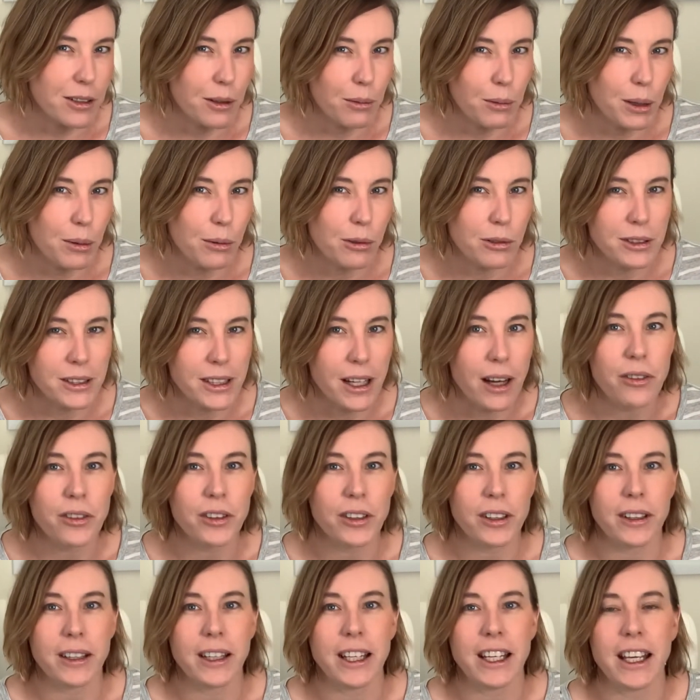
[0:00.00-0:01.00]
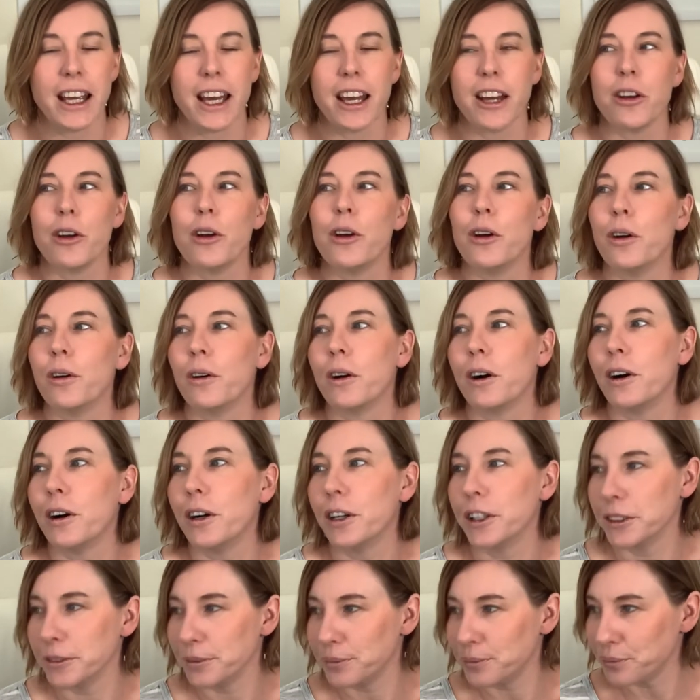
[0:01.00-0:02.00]
So we will definitely get her
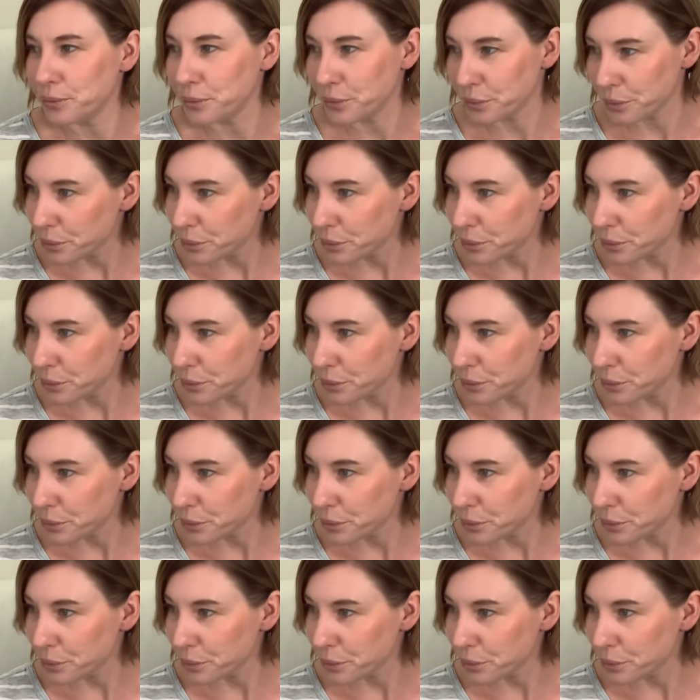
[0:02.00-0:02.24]
on.